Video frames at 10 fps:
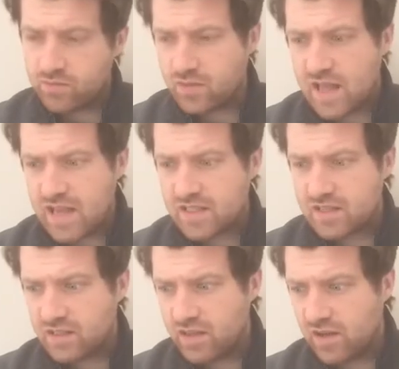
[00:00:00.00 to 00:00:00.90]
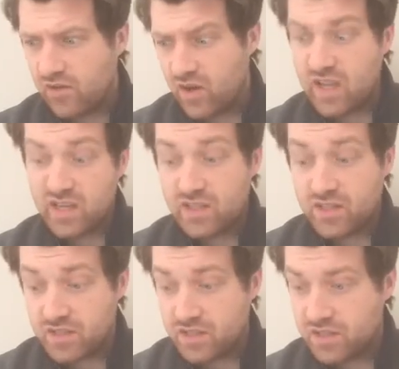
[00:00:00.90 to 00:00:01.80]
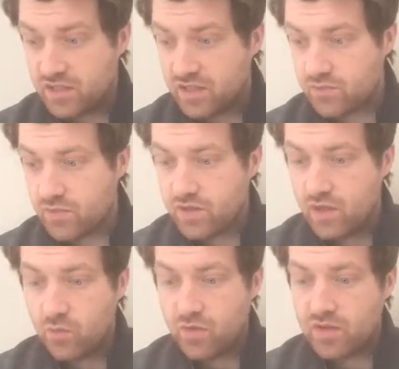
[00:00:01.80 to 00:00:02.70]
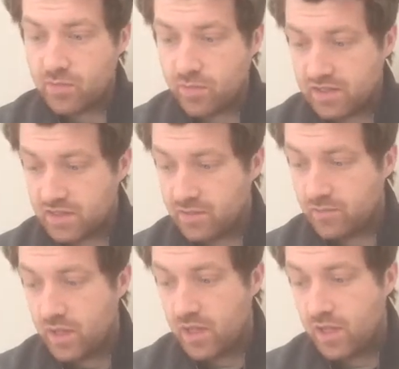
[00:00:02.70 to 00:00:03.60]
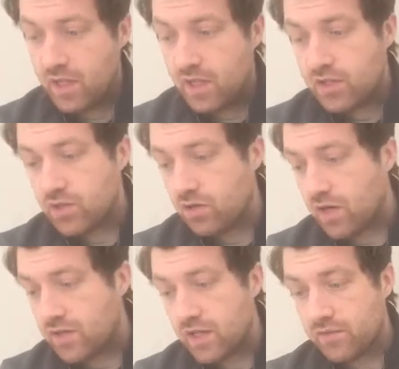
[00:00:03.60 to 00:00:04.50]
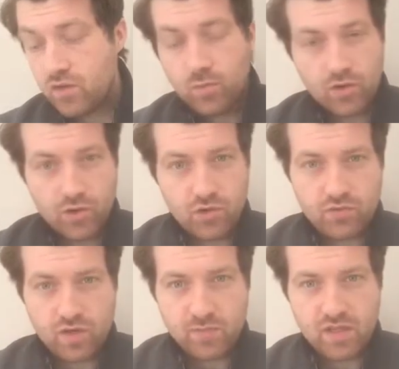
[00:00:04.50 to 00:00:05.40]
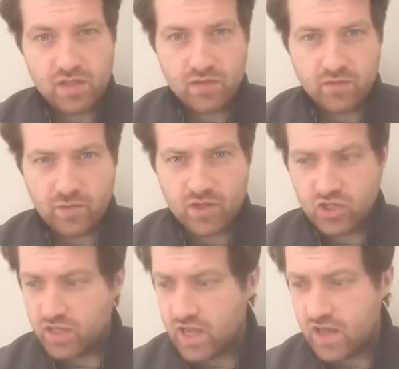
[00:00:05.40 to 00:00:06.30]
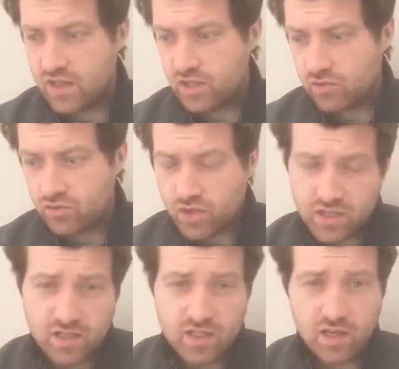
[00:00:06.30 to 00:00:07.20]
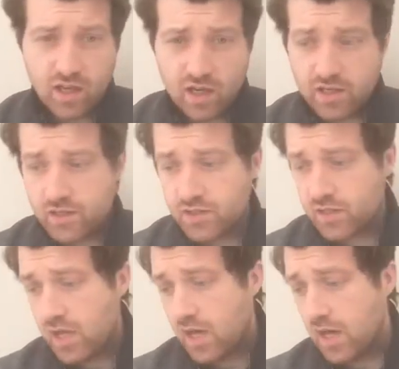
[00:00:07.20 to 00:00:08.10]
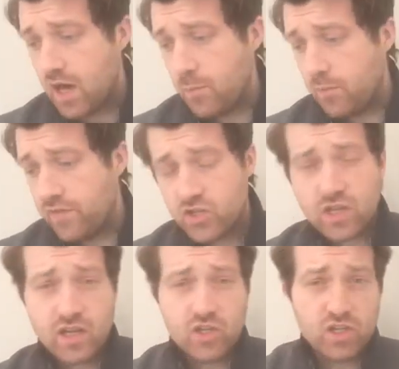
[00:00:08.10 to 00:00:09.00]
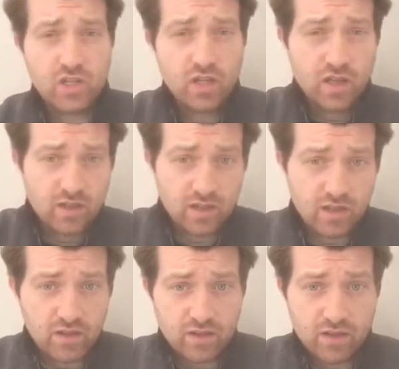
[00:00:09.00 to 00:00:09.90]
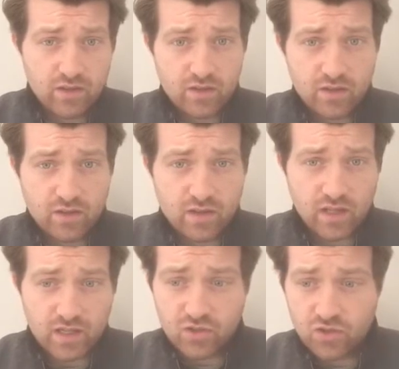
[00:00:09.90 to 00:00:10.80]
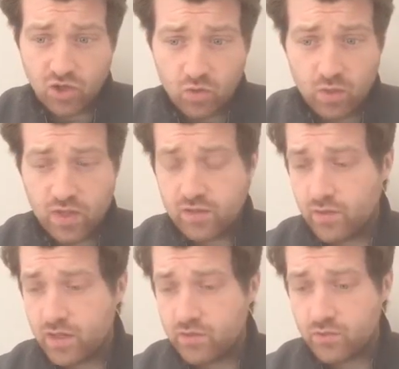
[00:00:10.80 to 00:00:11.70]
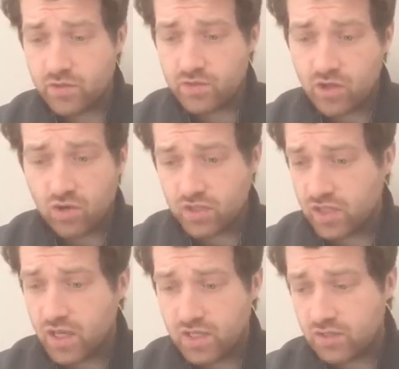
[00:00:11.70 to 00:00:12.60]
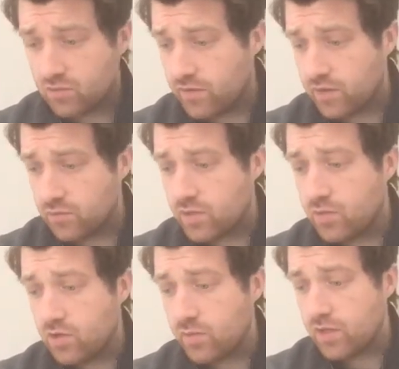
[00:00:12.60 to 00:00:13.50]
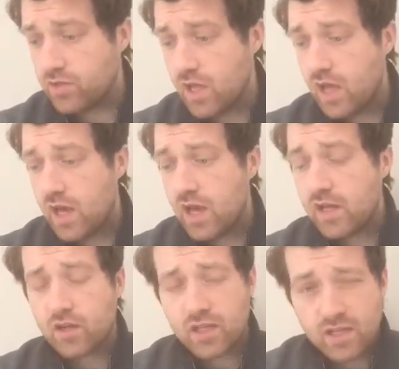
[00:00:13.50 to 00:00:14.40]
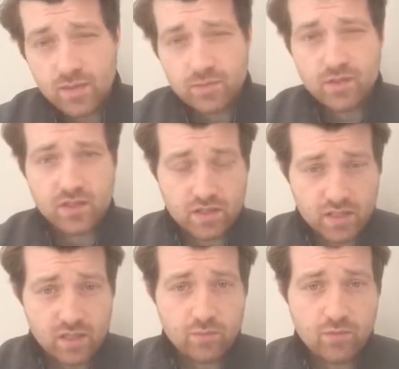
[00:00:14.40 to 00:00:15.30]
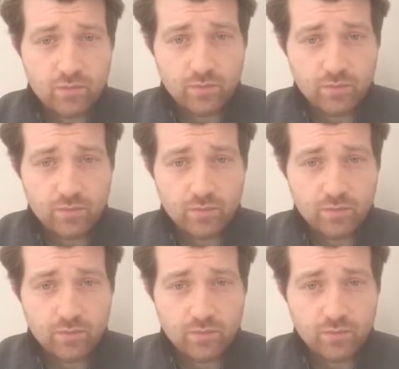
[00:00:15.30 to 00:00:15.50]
less inconsistencies with your putting. So I think if you put those three pieces of information together, trusting your lines, visualizing the line you go with, whether it's with dots, gates, whatever, like we spoke about, and keep to the same